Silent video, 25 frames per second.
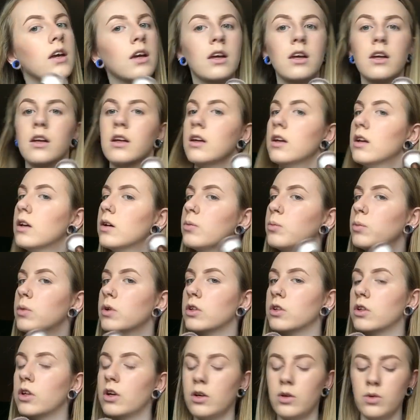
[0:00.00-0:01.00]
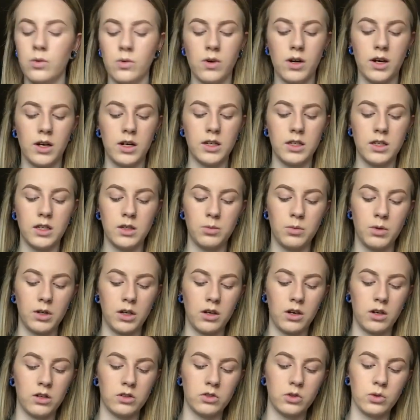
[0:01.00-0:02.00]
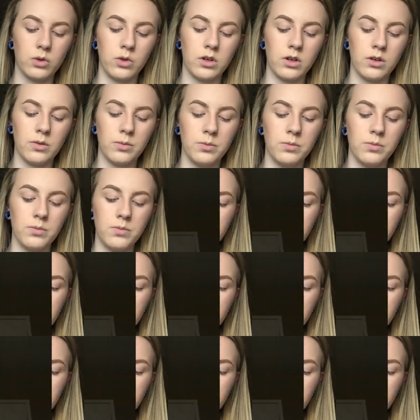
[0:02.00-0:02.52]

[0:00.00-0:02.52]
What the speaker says: and below where I did my contour.